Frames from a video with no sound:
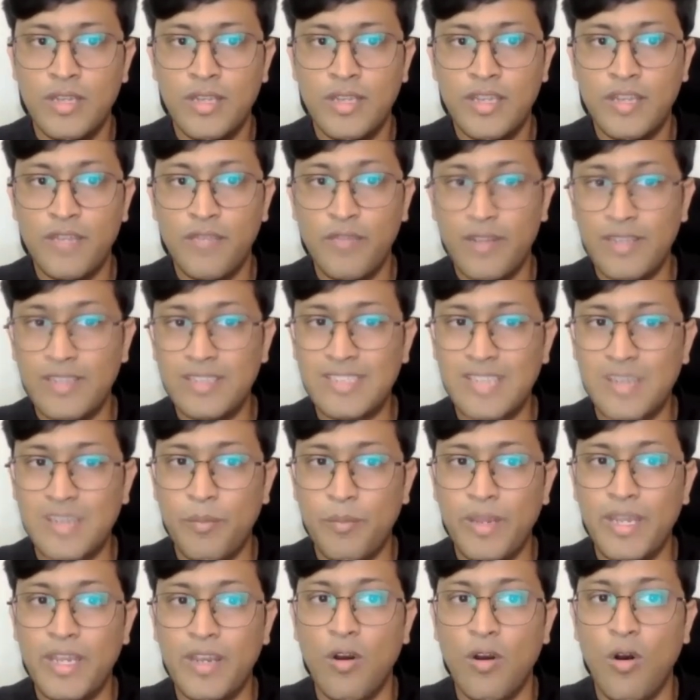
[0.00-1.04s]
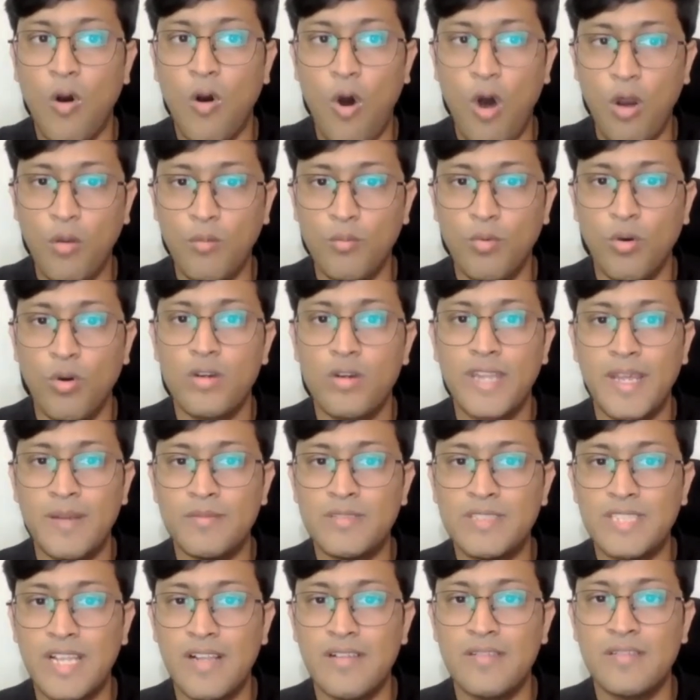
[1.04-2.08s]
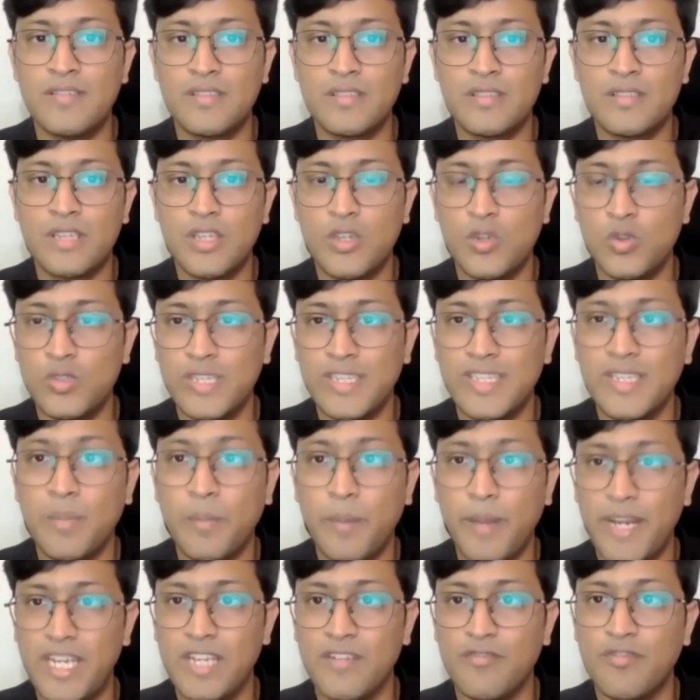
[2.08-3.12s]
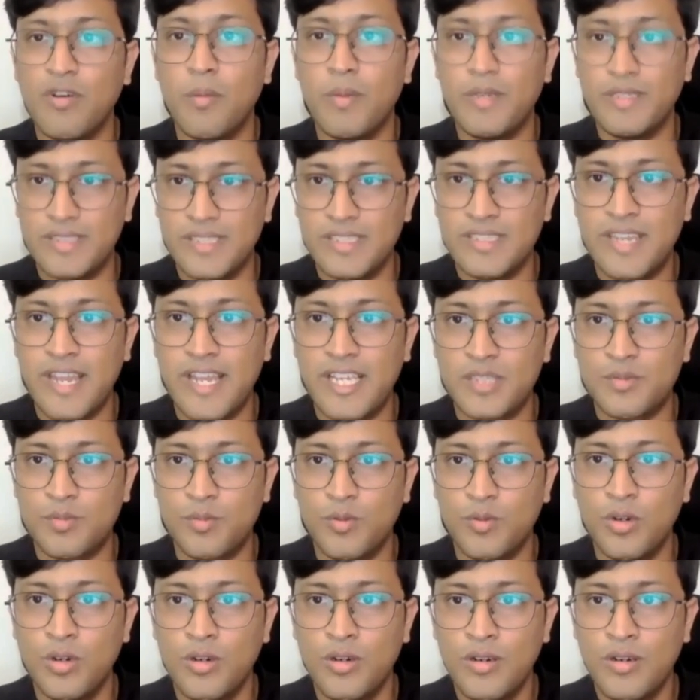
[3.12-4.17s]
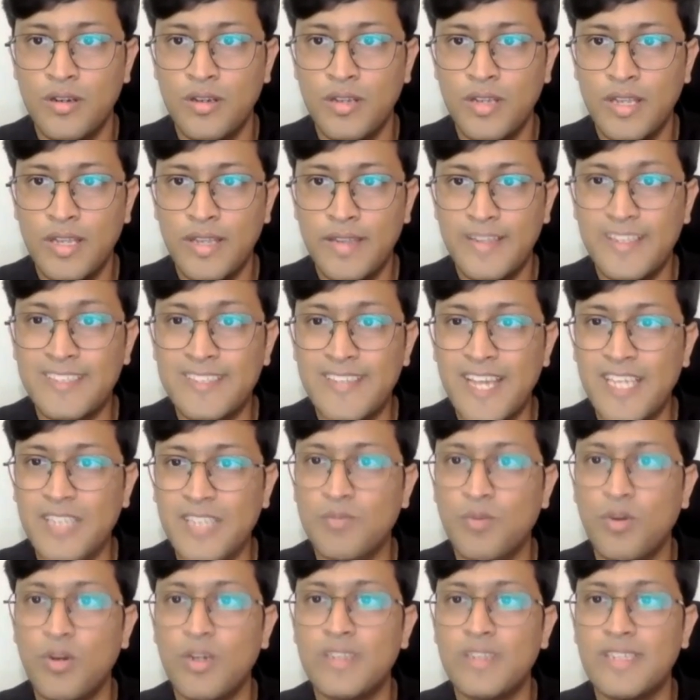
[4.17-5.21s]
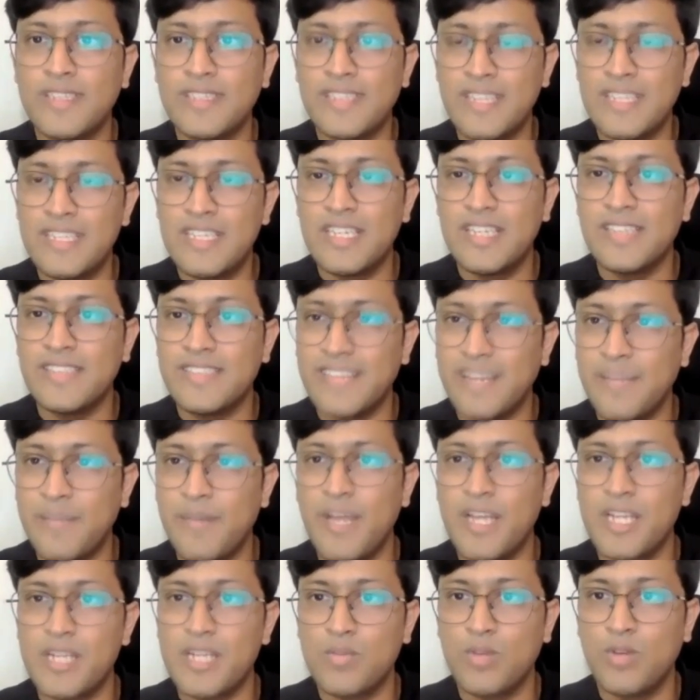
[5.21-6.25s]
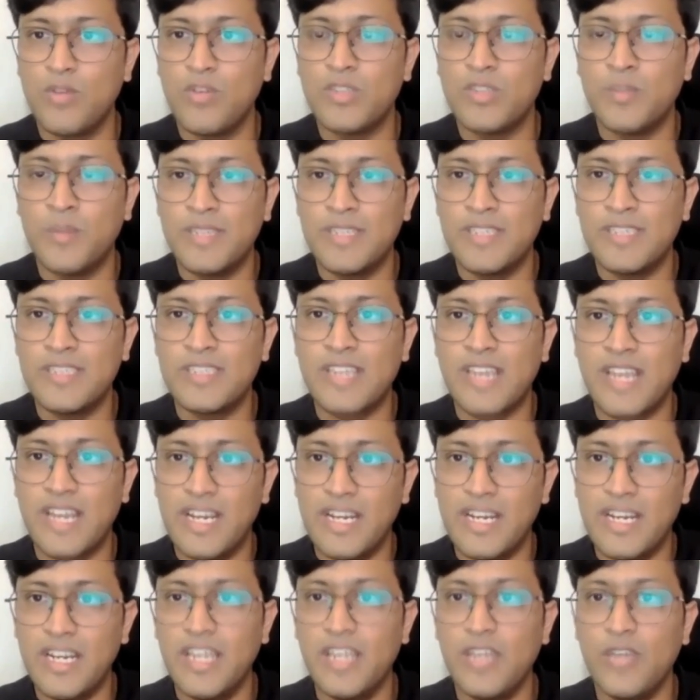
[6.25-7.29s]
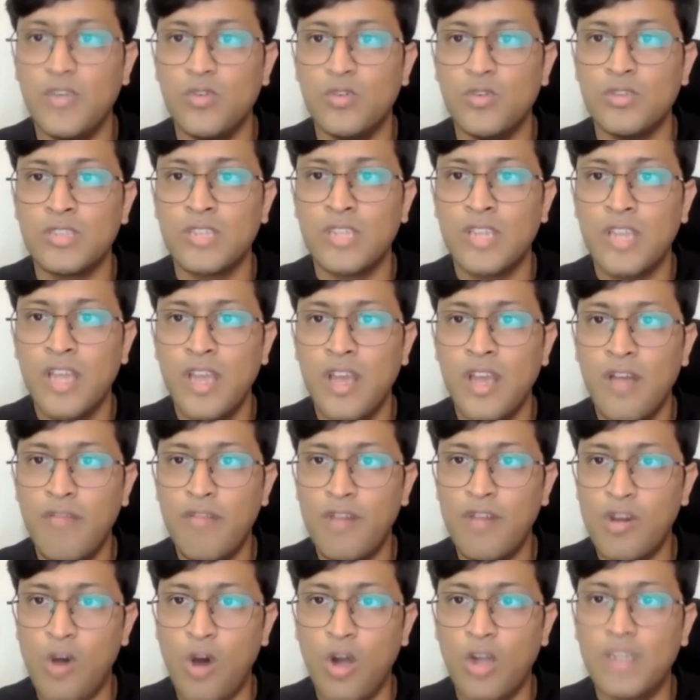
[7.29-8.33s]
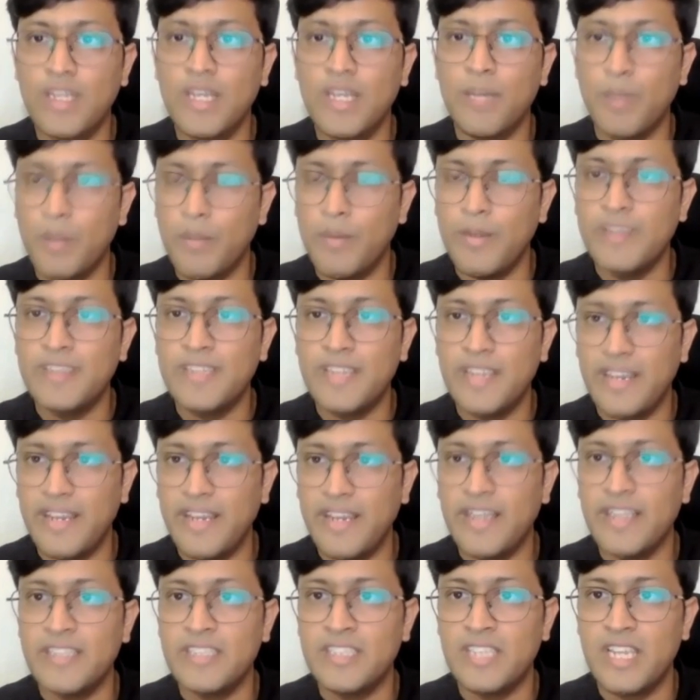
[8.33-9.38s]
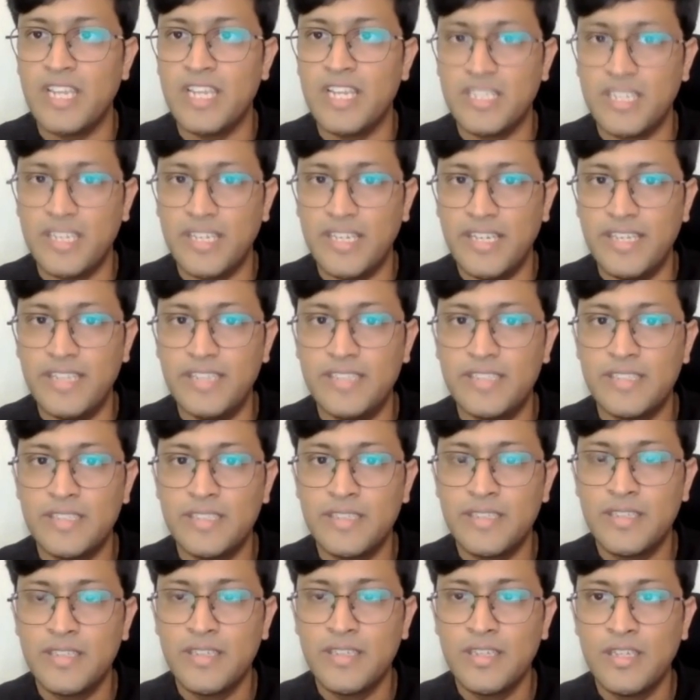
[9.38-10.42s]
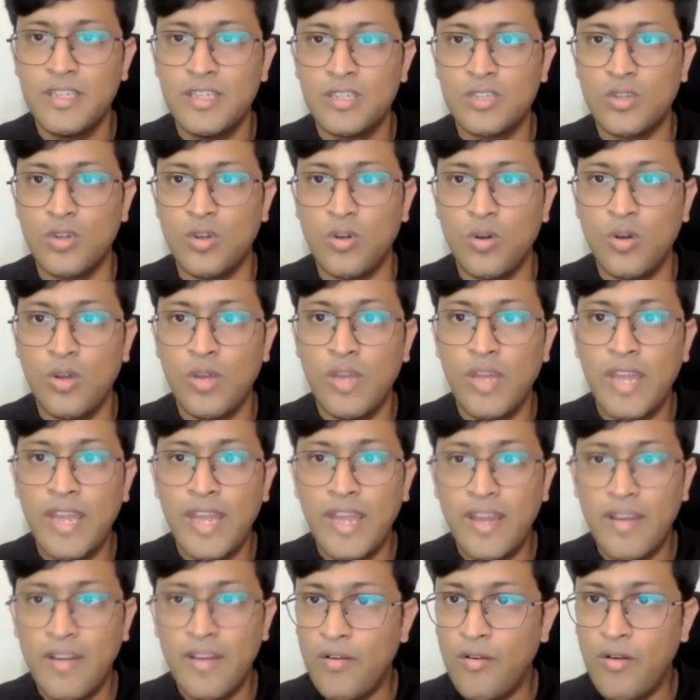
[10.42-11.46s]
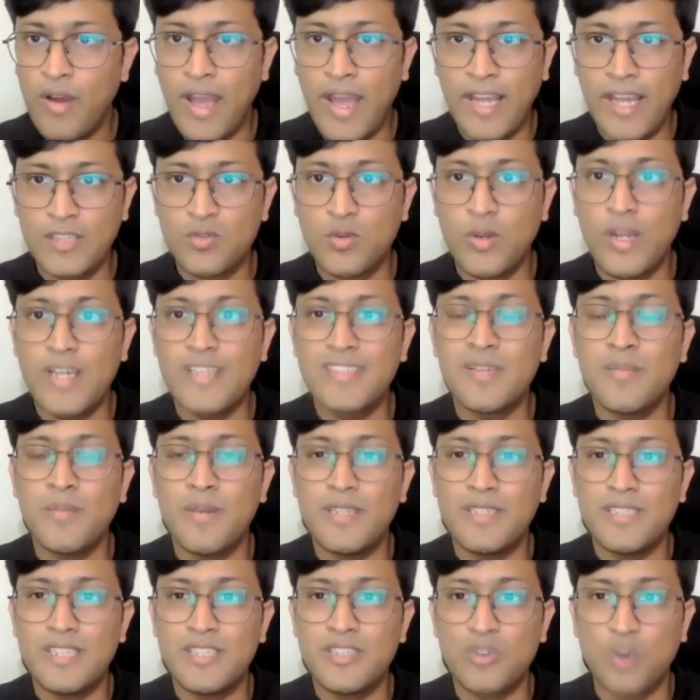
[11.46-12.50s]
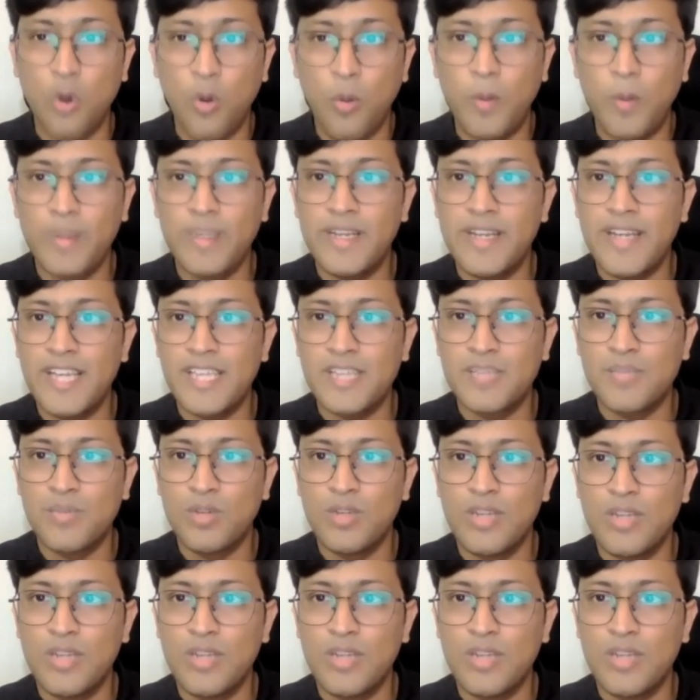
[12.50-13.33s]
The first step being onboard themselves using the Paytm for Business dashboard. This dashboard is essentially the same dashboard which merchants currently use for all their payments and reconciliation needs. So as soon as the merchants open the dashboard,